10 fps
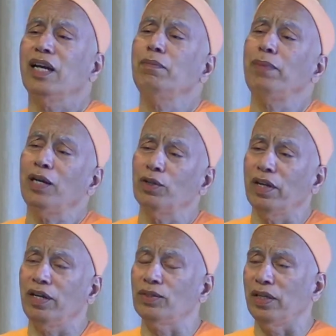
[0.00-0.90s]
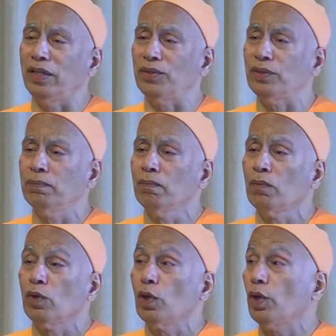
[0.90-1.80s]
And part of the reason is,
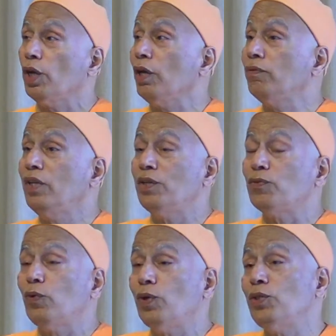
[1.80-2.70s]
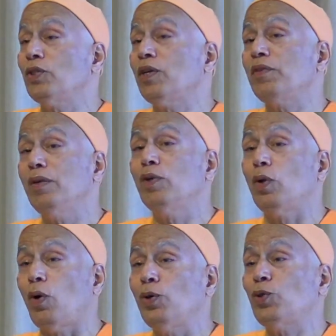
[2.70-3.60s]
if these forces of evil
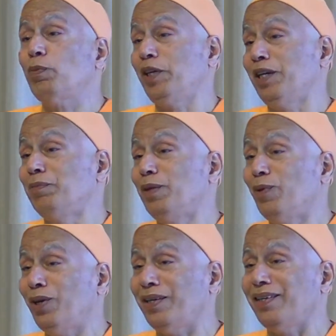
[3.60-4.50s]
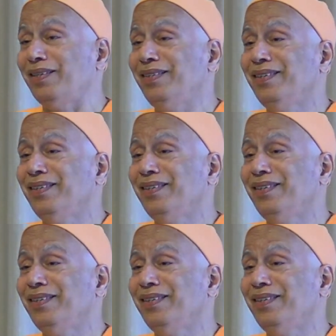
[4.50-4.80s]
also become immortal,